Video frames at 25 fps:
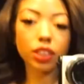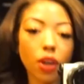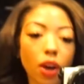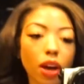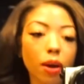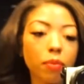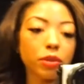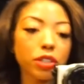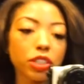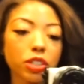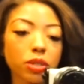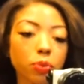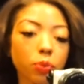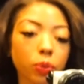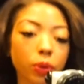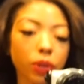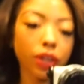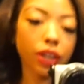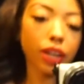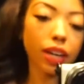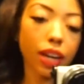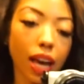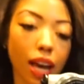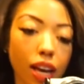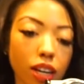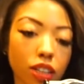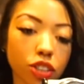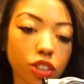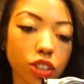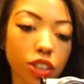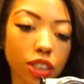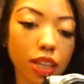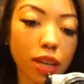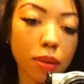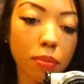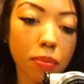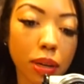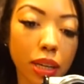So I'm just wearing
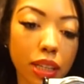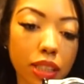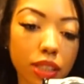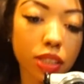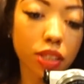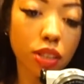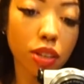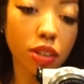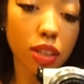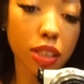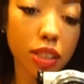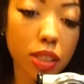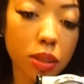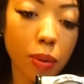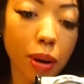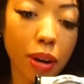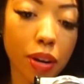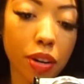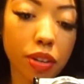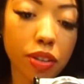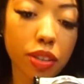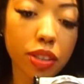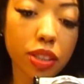actually my Zara sweater.